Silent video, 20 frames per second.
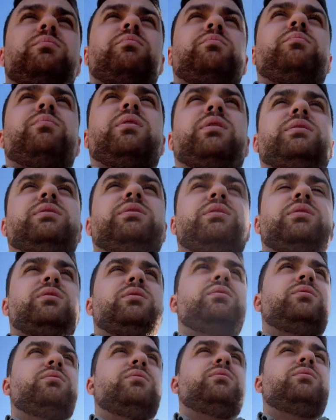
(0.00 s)
But
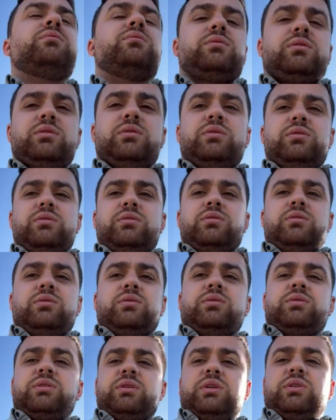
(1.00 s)

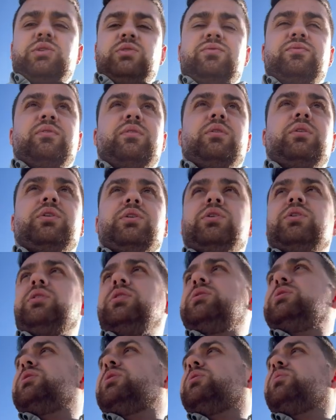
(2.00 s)
looks like so far
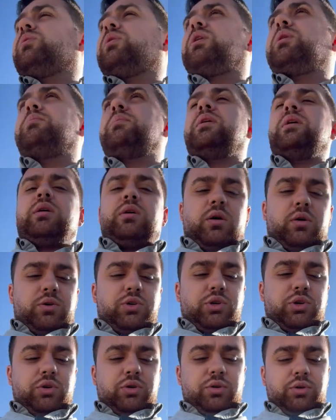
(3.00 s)
good. We're going to make our
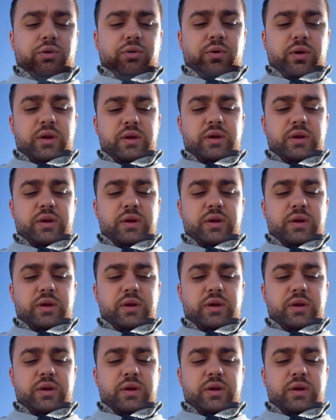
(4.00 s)
turn right